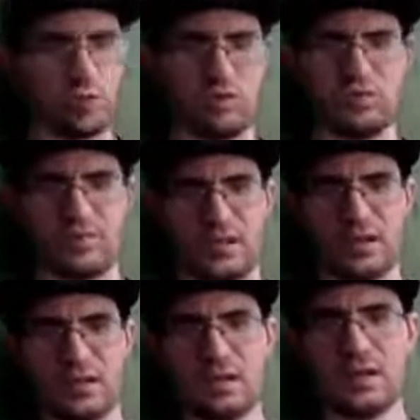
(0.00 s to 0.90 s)
towards
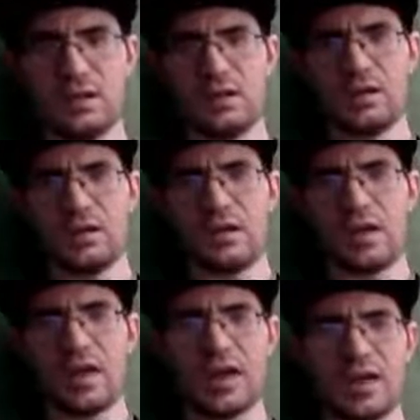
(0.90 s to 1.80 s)
me,
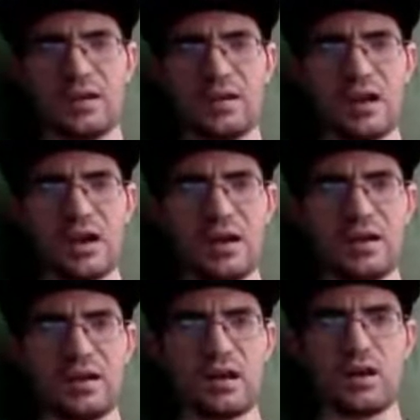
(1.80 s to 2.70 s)
and
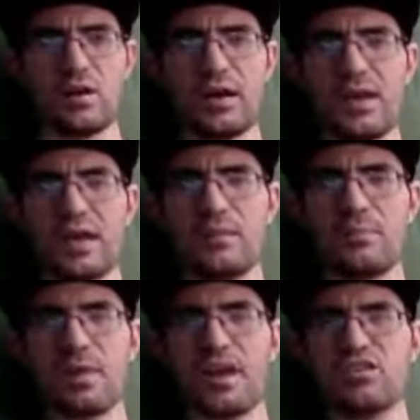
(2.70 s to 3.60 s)
it
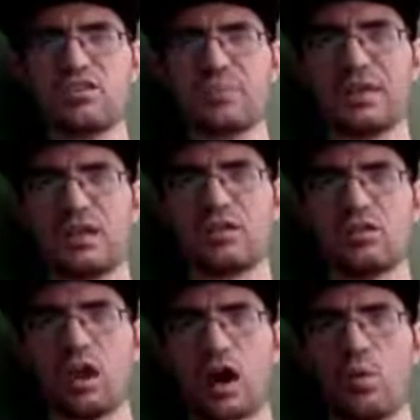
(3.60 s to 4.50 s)
makes me
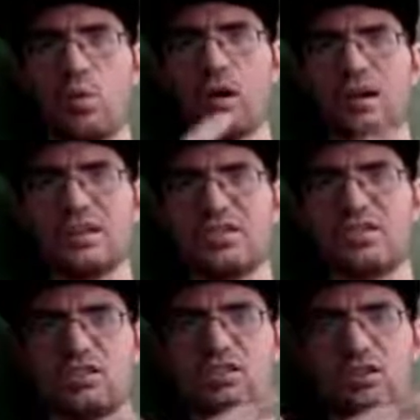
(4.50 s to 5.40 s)
not want to
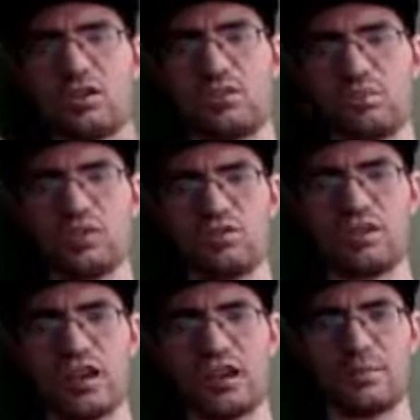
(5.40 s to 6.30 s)
listen to your
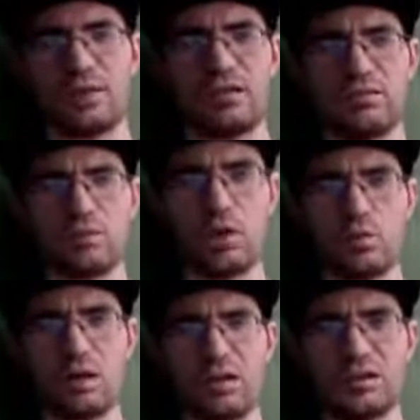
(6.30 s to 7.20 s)
music. It makes me not
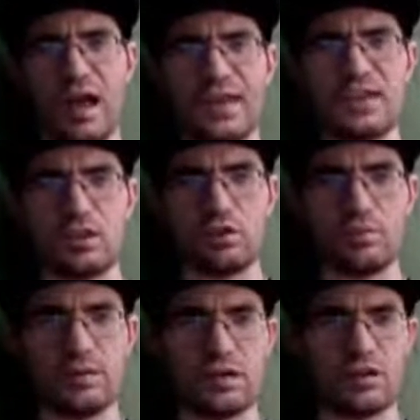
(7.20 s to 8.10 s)
want to like
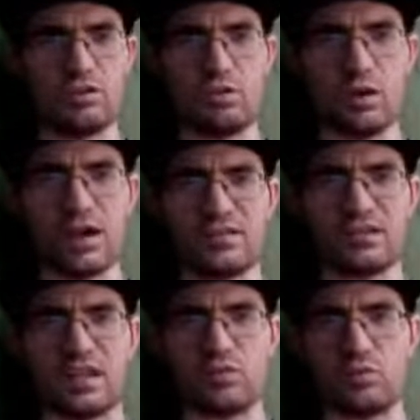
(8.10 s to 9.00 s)
you because you were
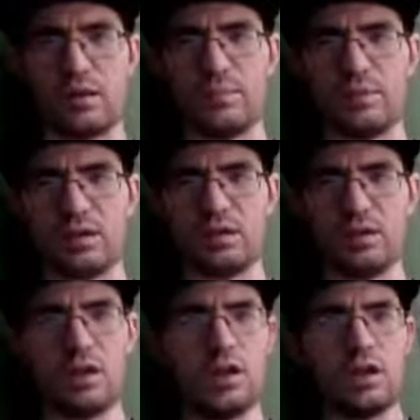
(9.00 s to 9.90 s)
acting that way. But
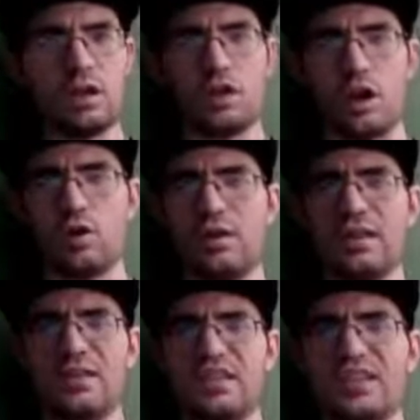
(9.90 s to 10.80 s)

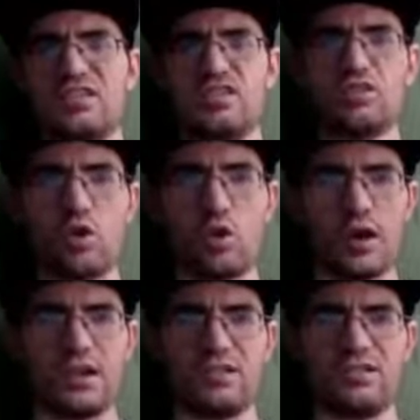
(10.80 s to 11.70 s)
in these
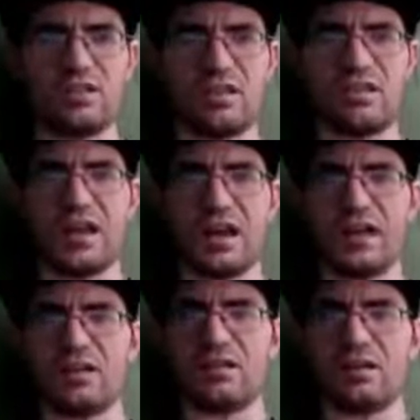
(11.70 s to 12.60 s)
stories
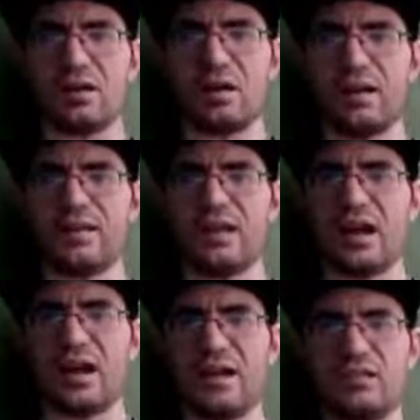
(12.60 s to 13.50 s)
that
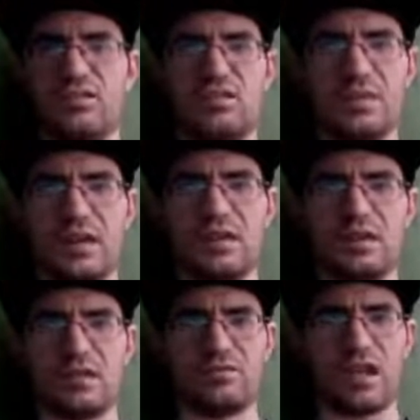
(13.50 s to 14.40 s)
I
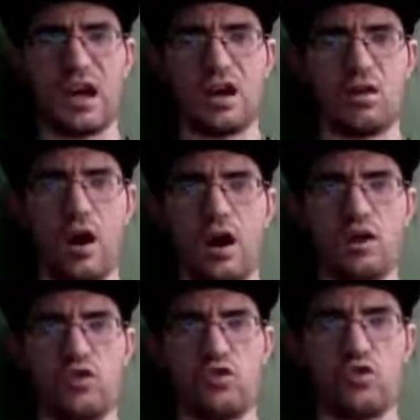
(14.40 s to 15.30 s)
speak of now are
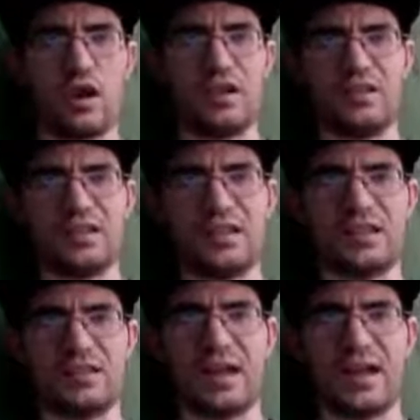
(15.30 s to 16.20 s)

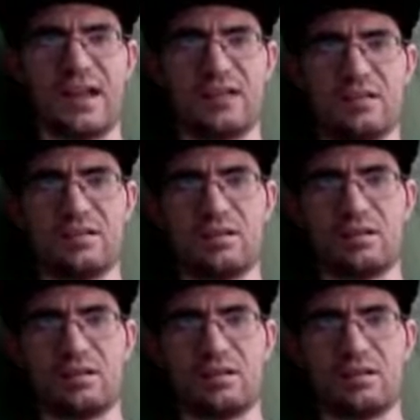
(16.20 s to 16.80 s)
greatly, like,